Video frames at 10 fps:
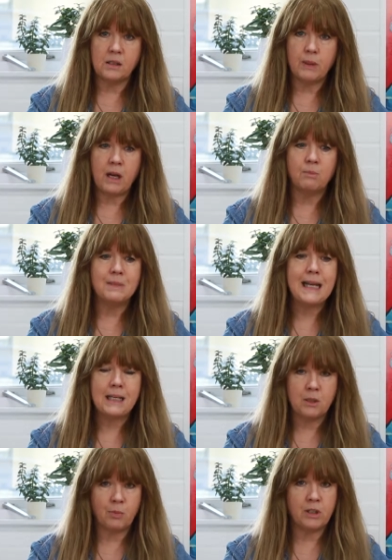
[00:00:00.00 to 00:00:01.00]
become
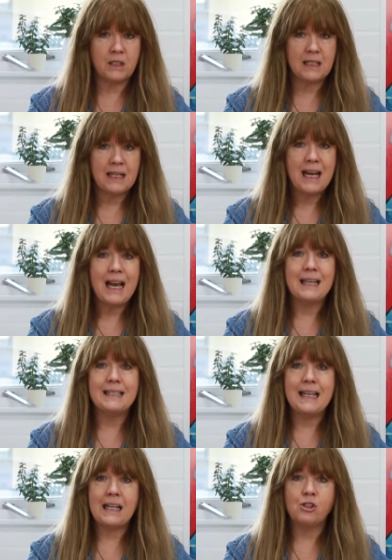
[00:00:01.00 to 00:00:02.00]
desperate and
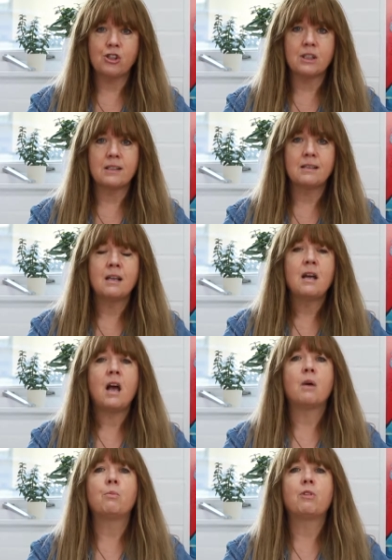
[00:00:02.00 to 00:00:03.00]
dangerous,
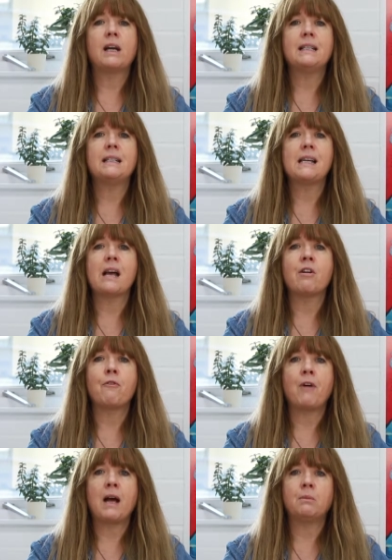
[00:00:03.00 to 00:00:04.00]
and Bridie and her
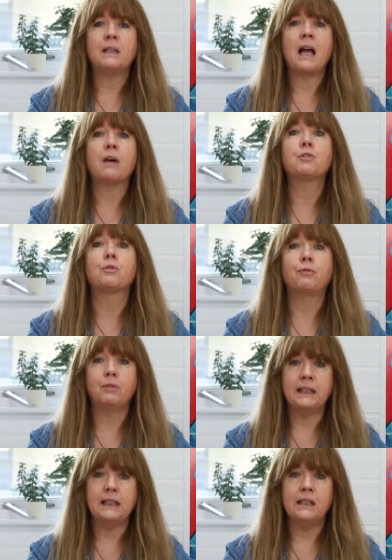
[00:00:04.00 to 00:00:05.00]
family have to
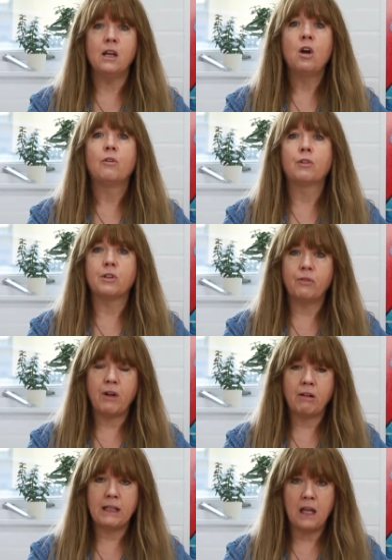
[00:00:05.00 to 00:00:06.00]
flee for their
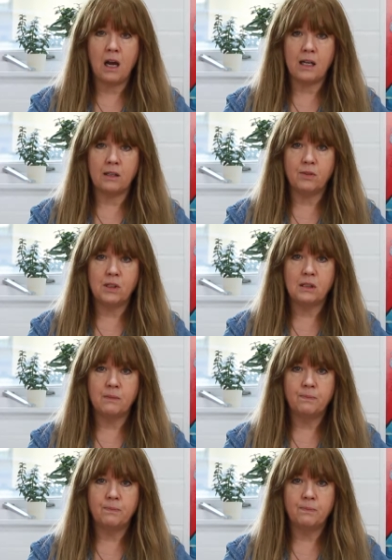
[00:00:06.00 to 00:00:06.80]
very lives.